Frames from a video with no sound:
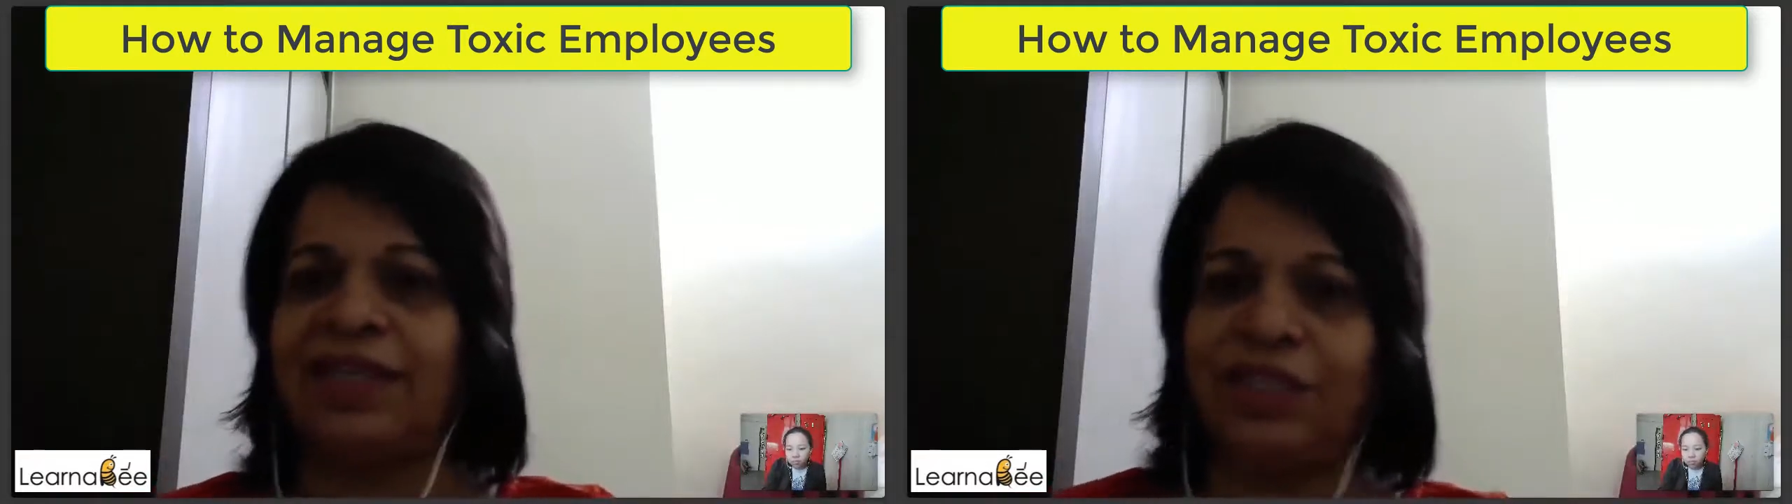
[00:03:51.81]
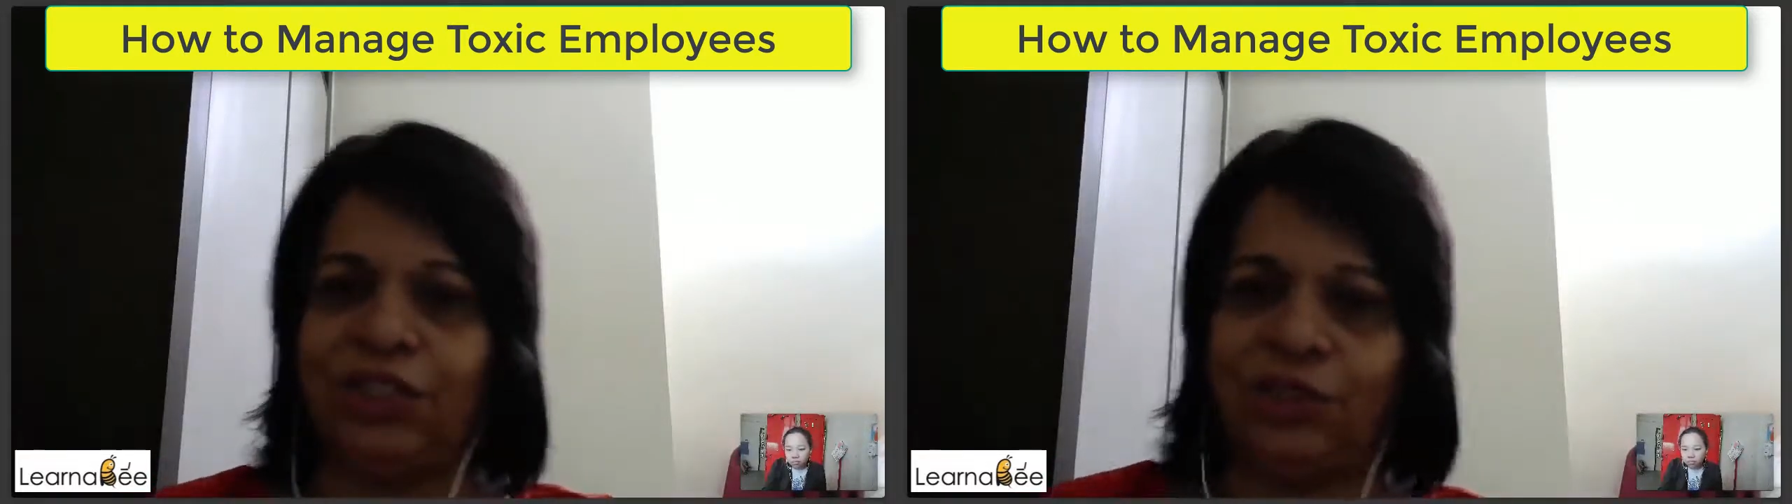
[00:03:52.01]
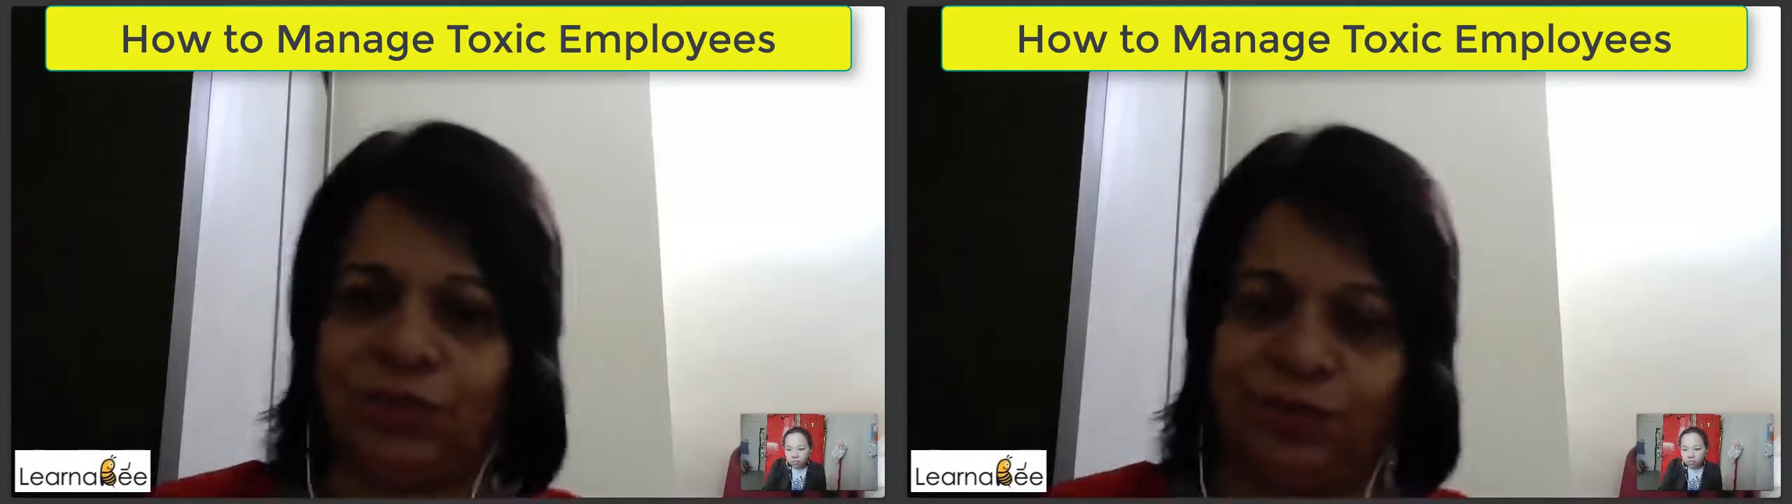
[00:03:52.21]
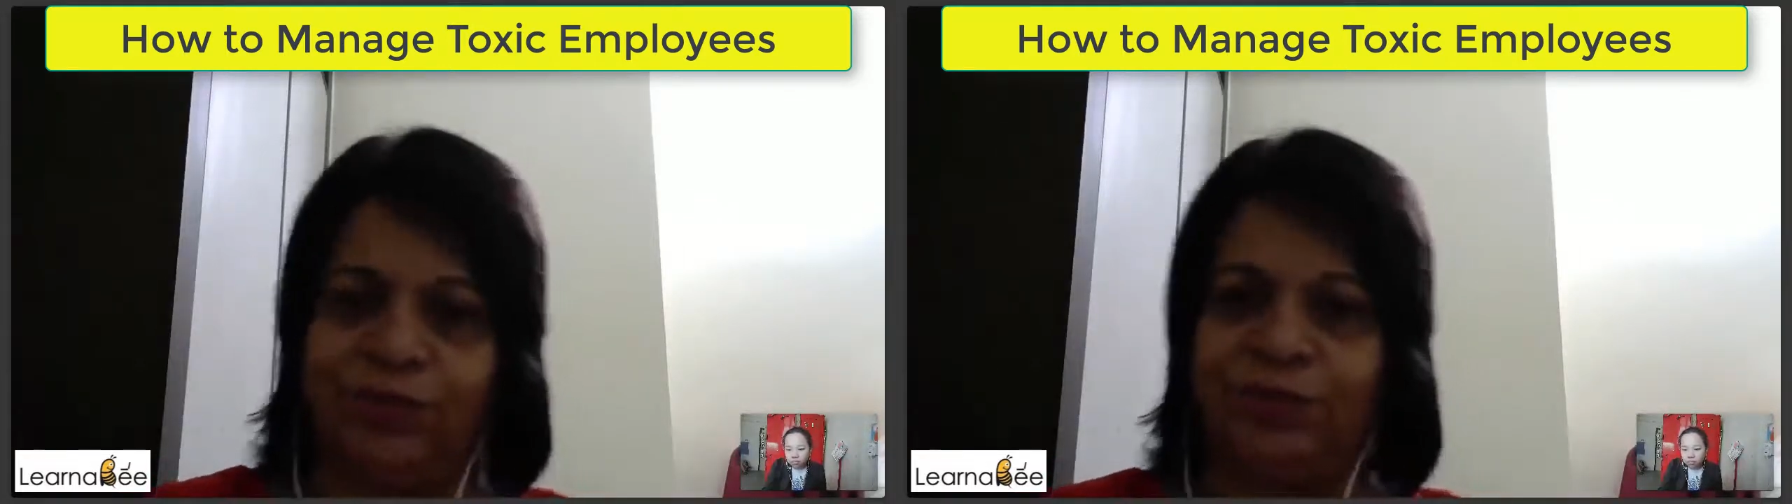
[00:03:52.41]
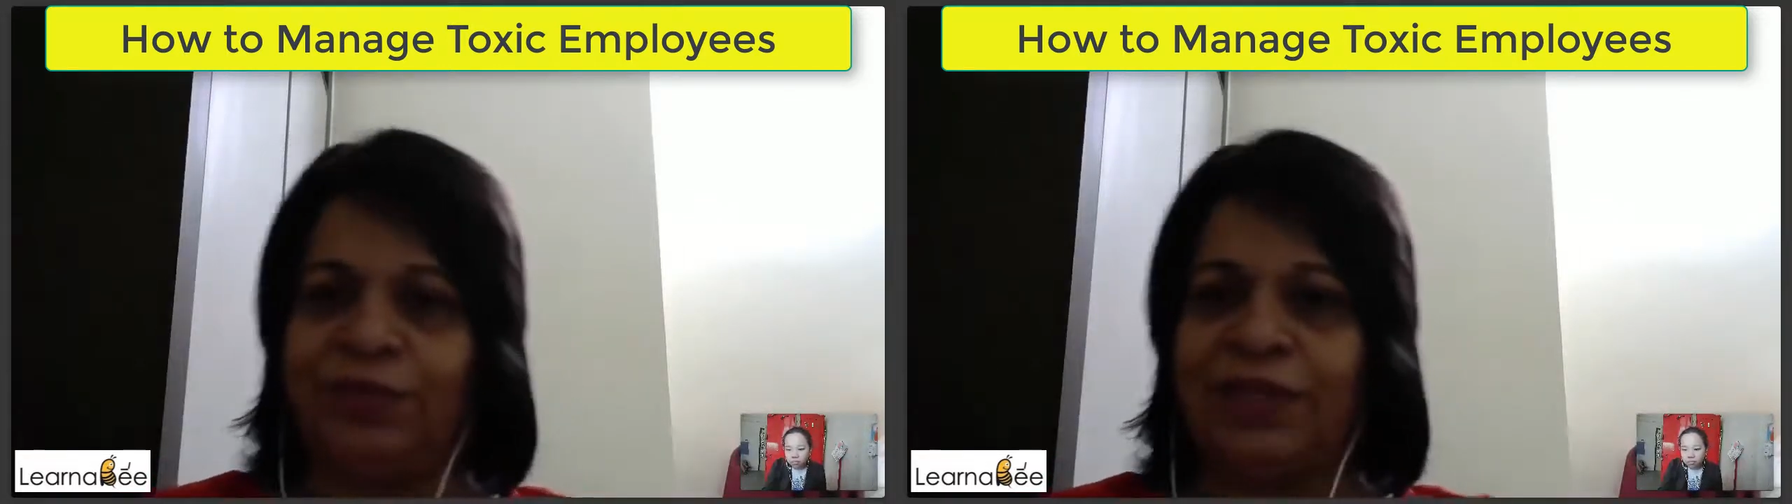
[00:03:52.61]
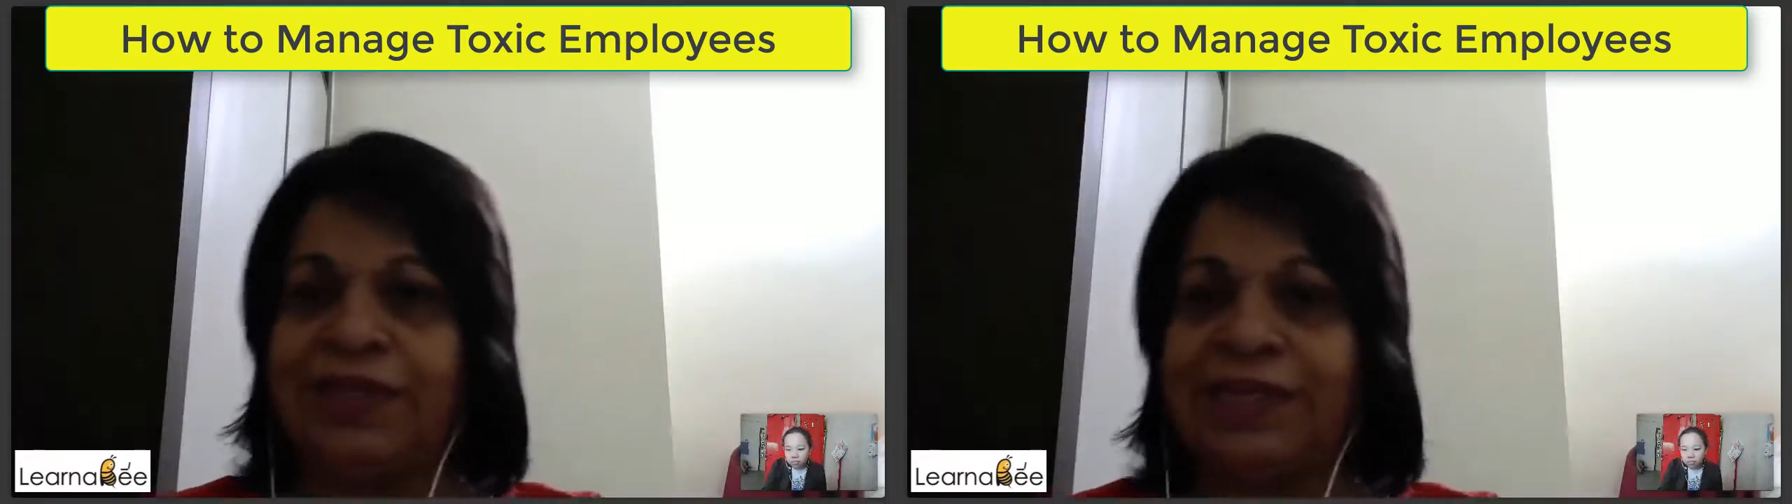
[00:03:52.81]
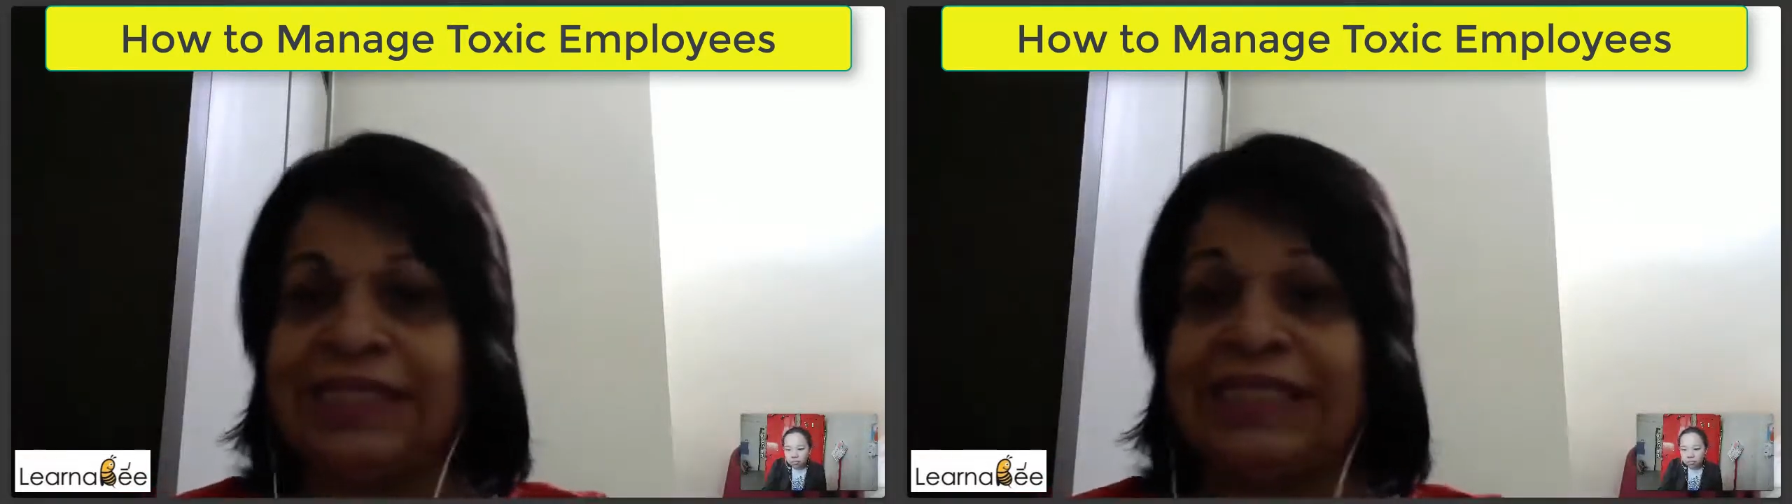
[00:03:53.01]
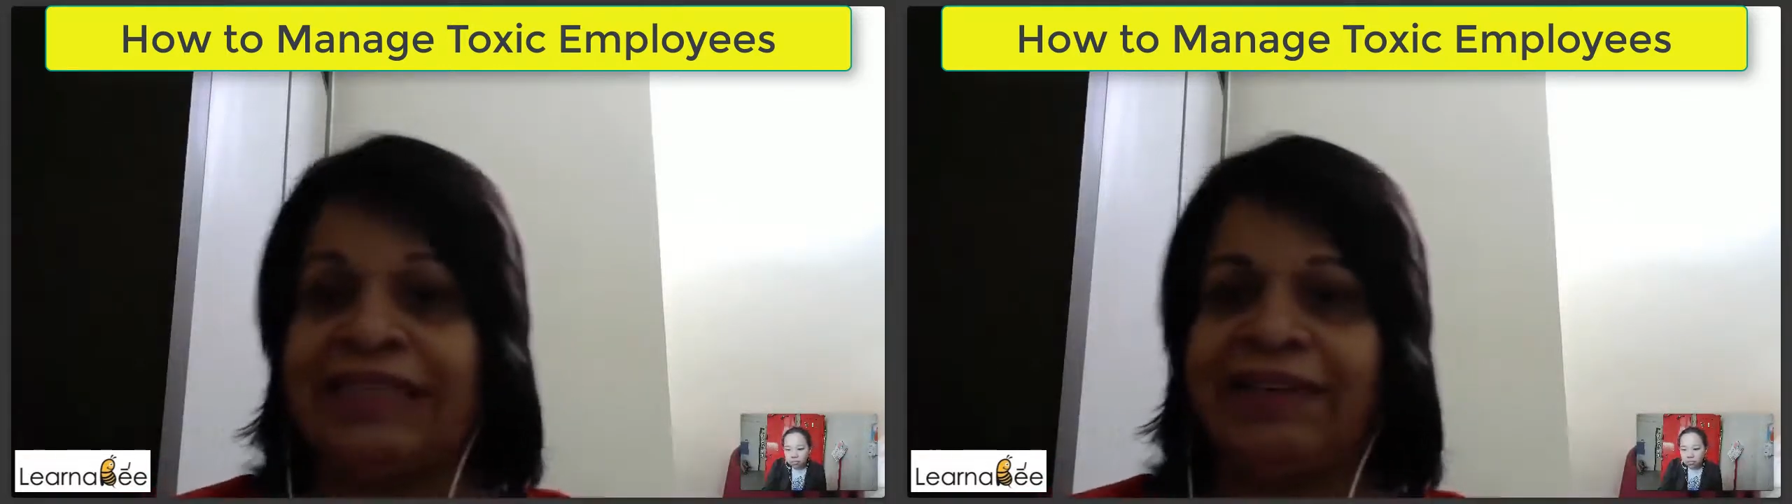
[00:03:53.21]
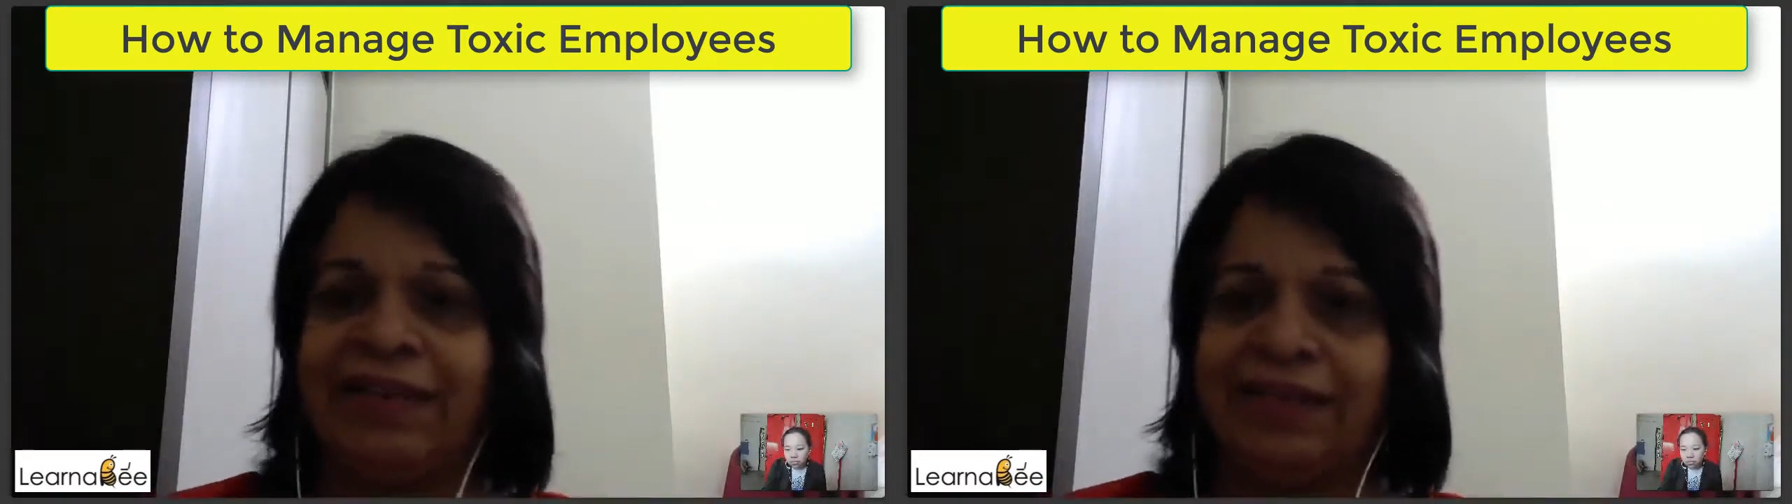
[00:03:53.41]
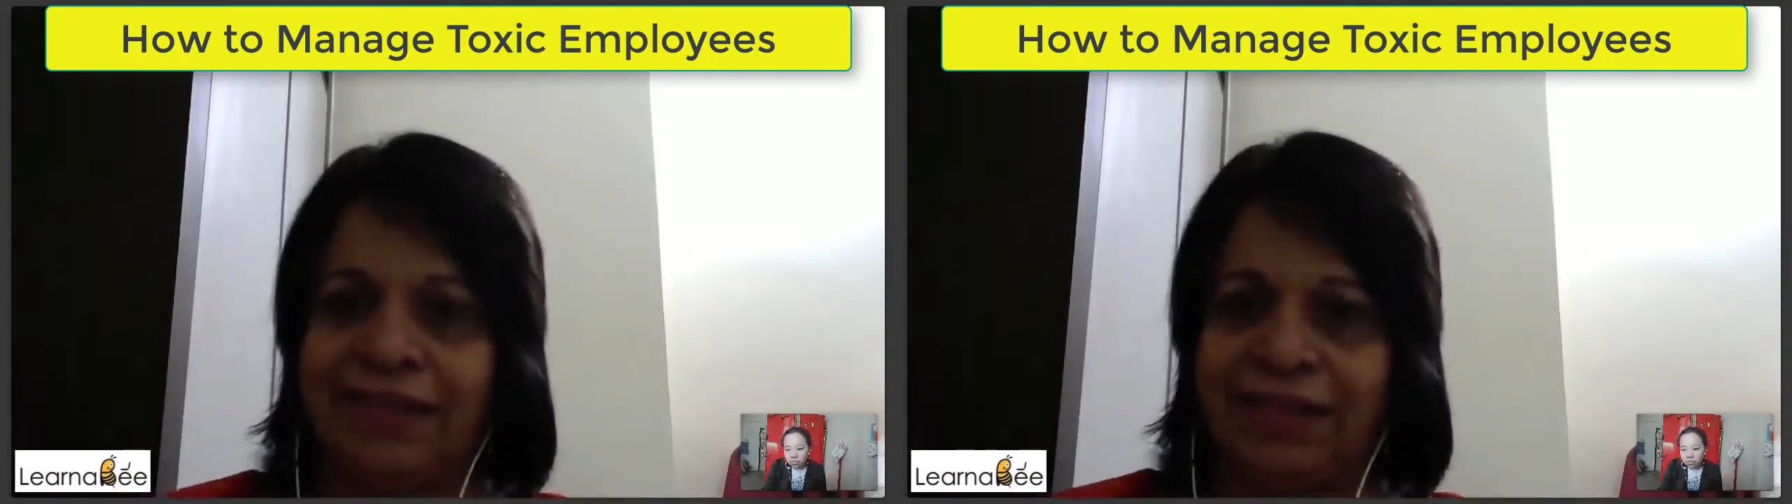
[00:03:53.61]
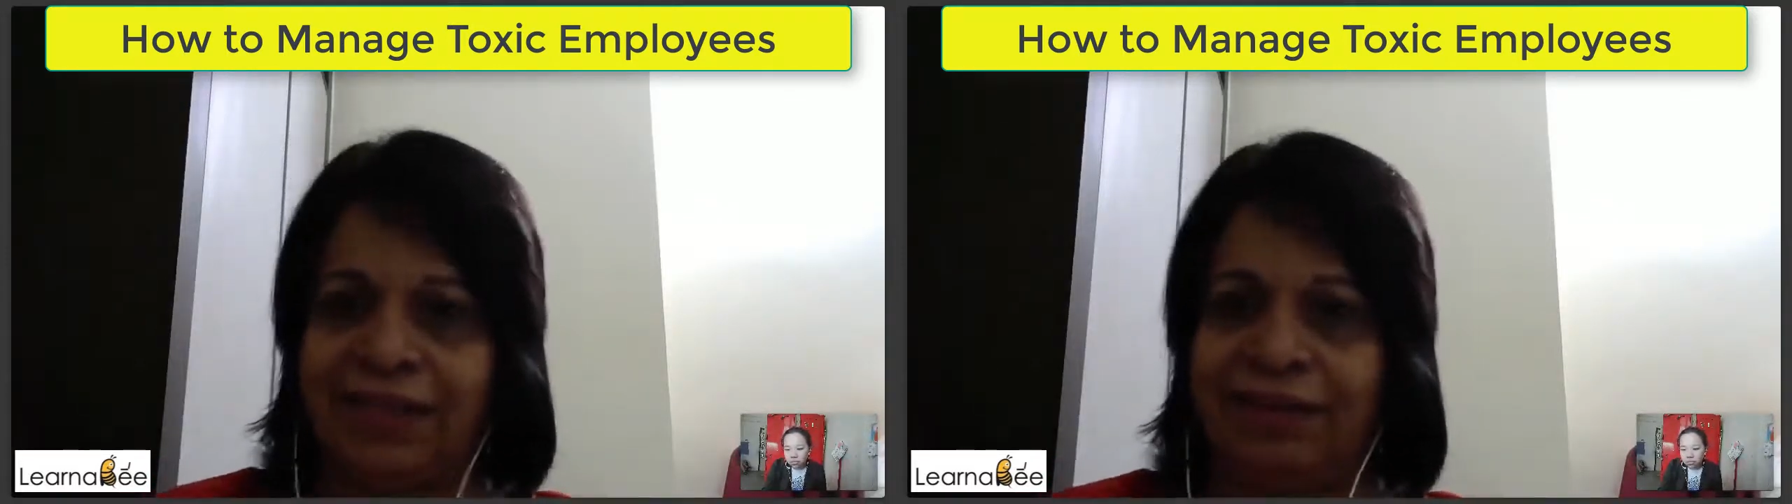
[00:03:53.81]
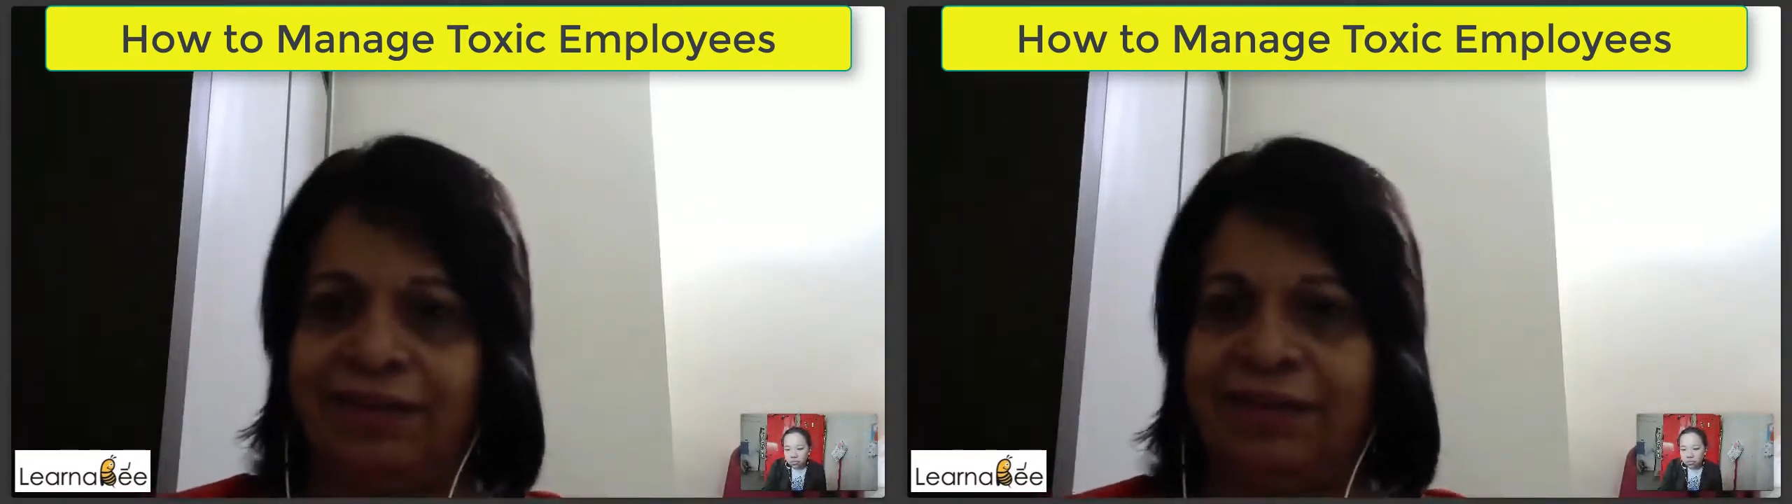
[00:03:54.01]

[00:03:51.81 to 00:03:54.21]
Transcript: issue seriously.